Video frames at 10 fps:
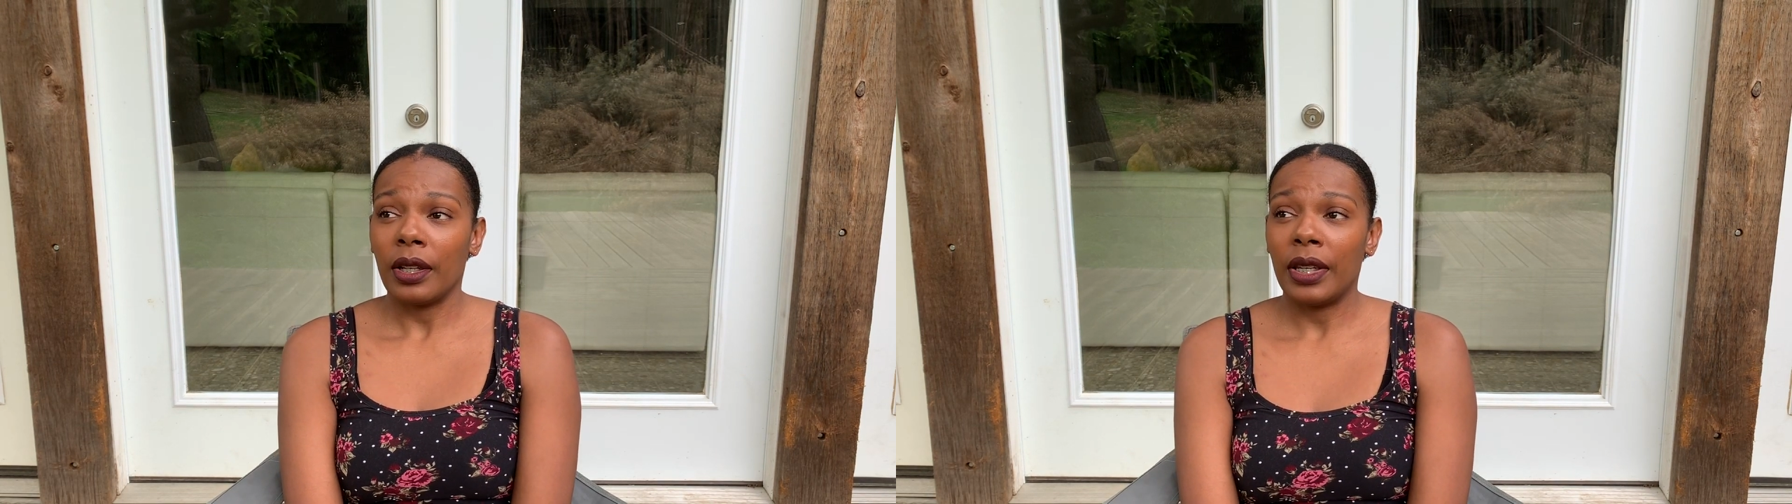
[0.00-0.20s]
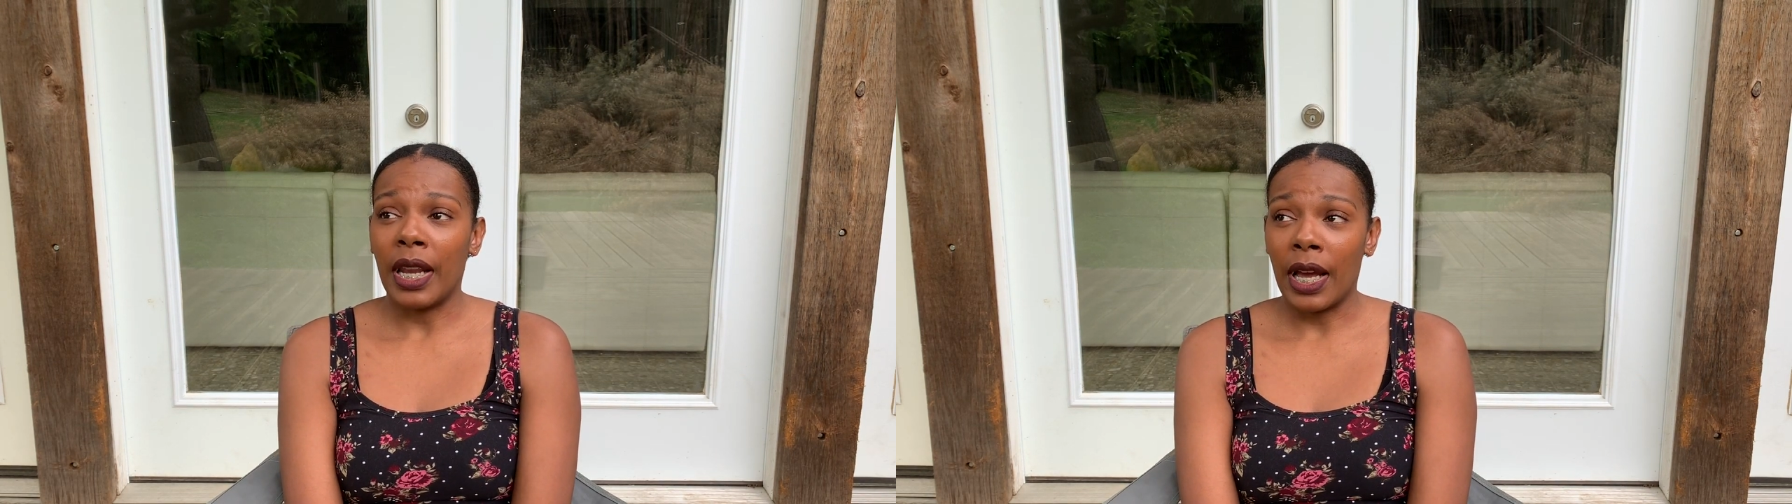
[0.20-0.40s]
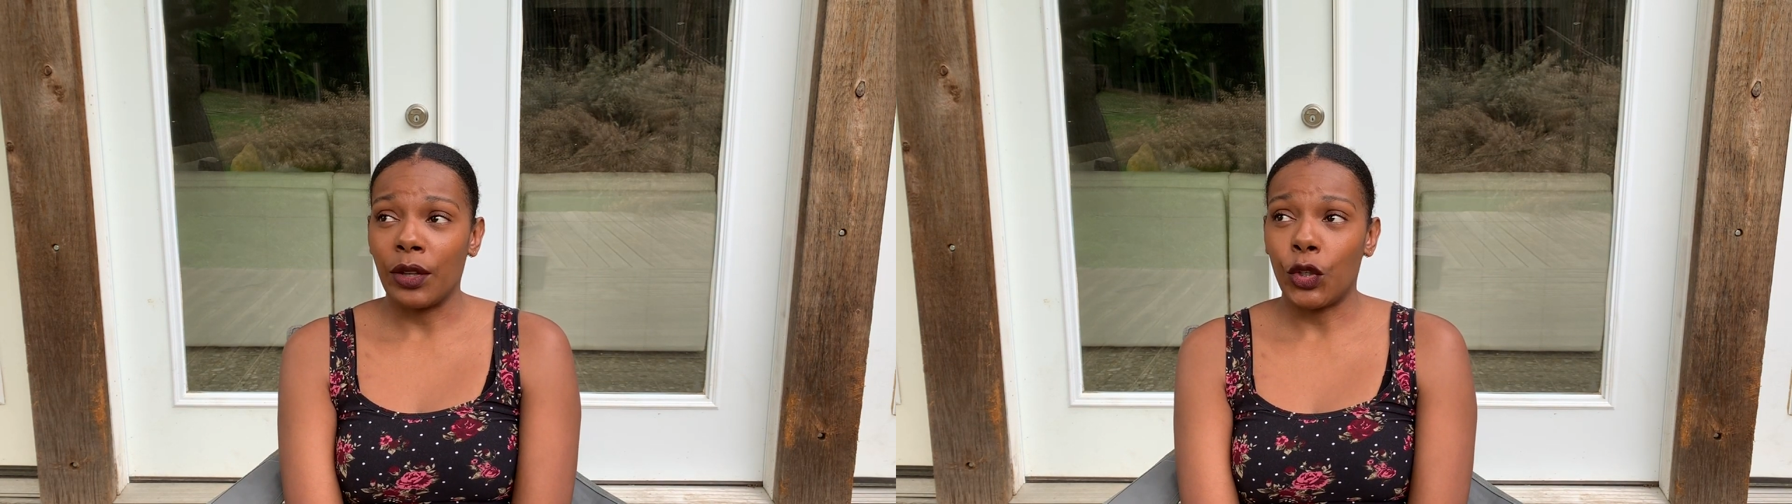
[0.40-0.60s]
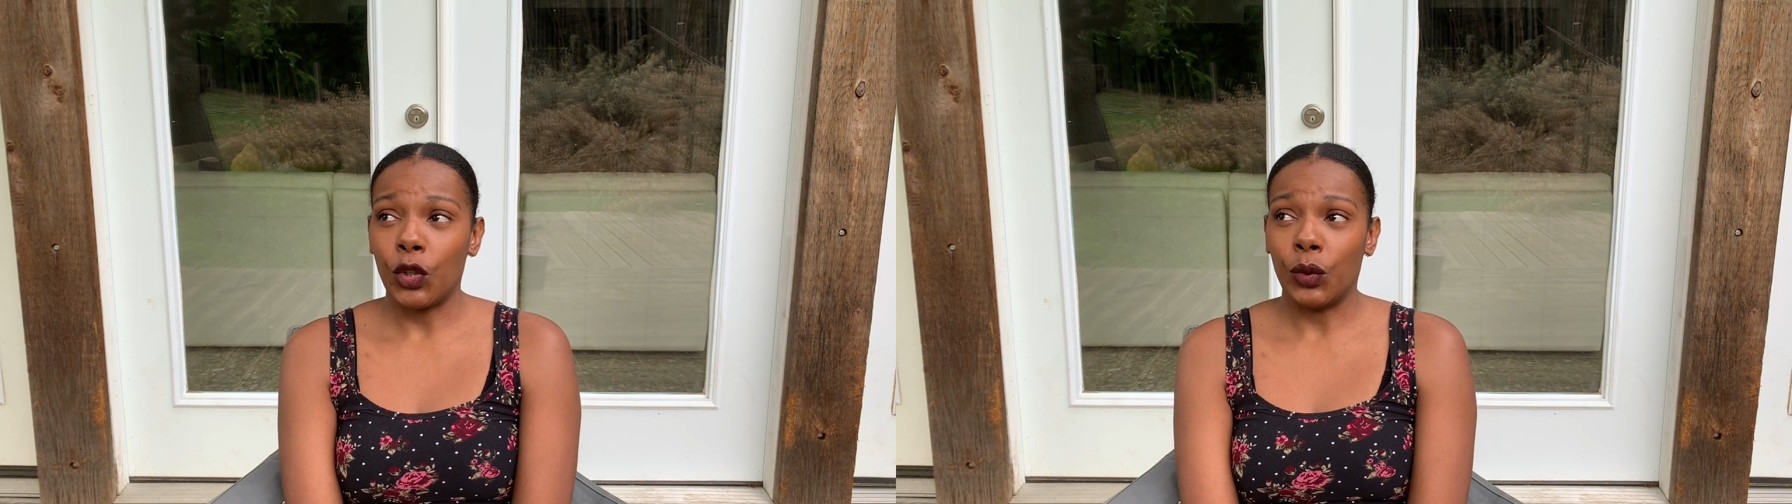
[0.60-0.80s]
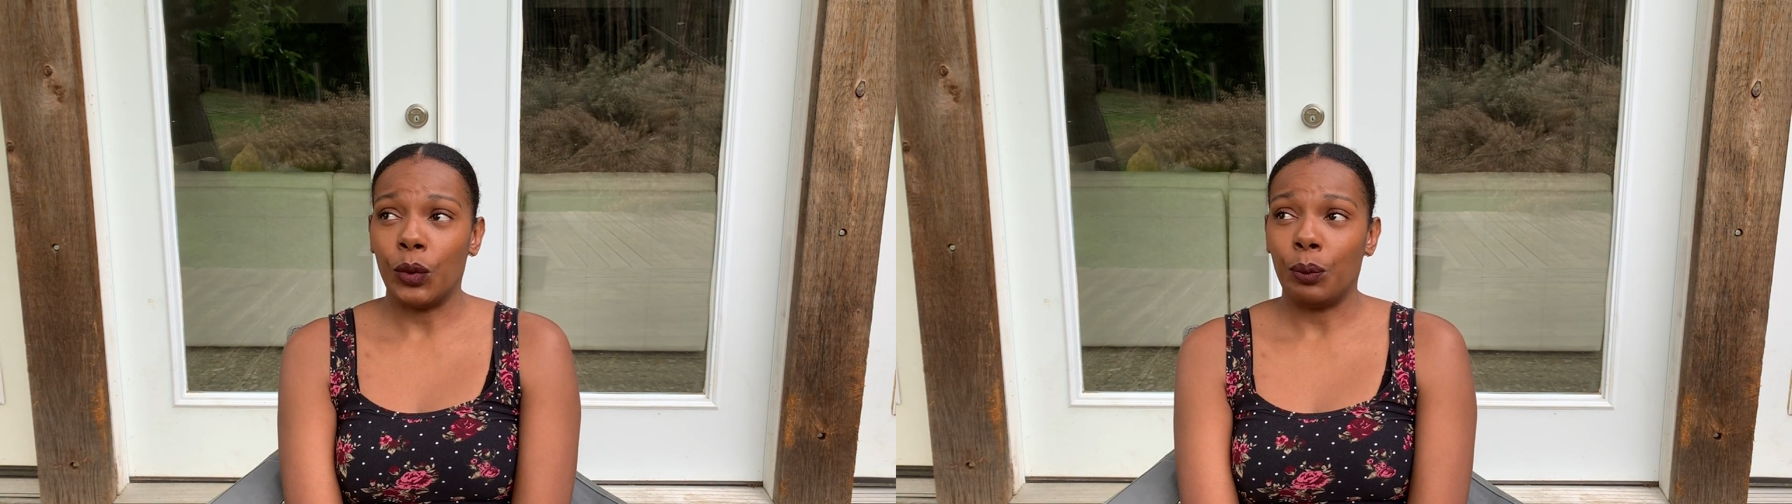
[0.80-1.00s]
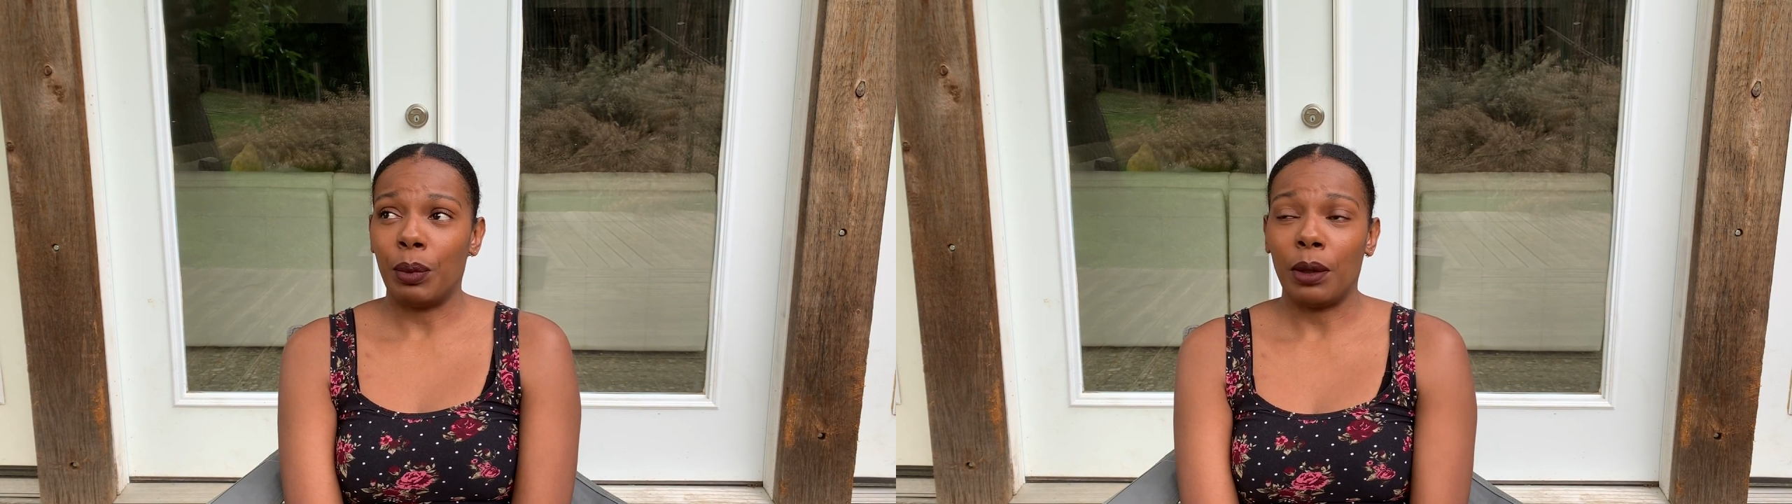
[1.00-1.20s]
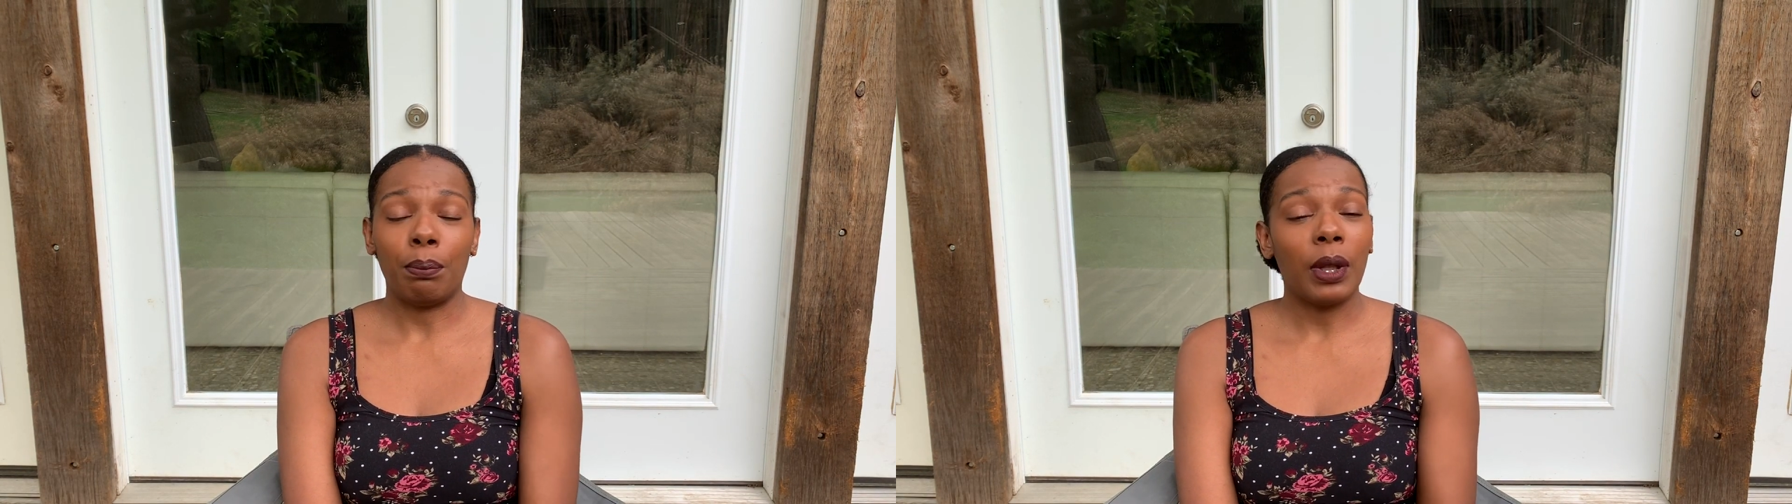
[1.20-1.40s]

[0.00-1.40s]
now to be